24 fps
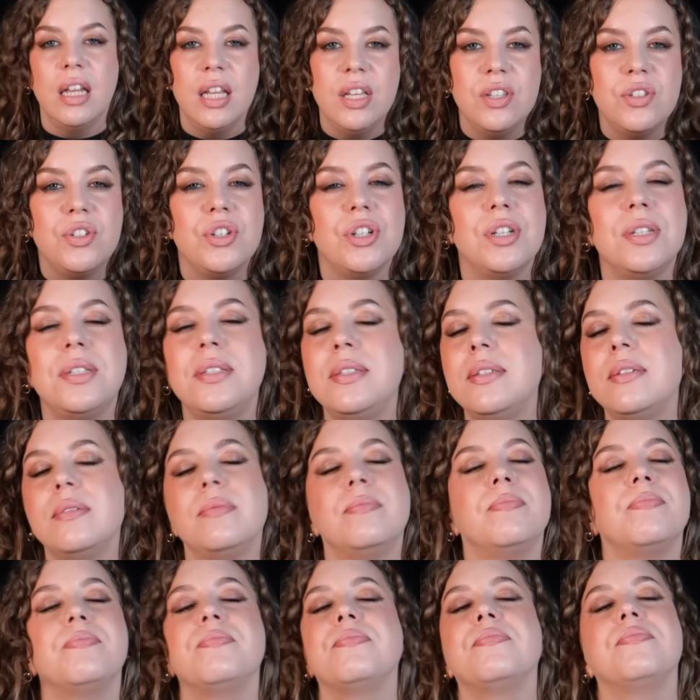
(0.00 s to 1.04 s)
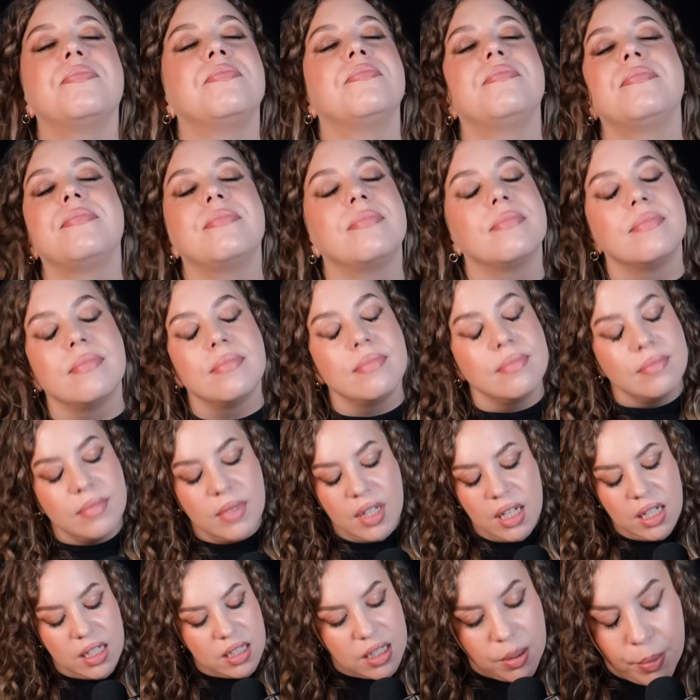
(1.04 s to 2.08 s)
He's just,
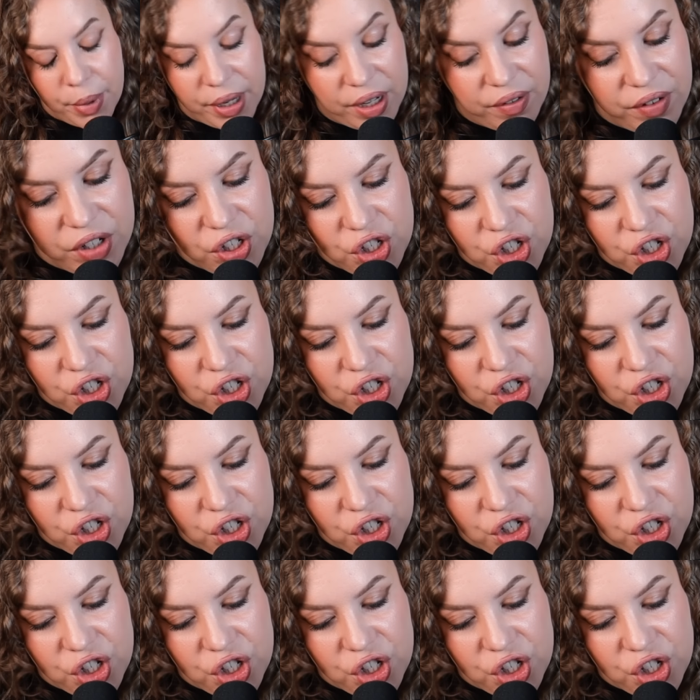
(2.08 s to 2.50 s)
he's a bit of a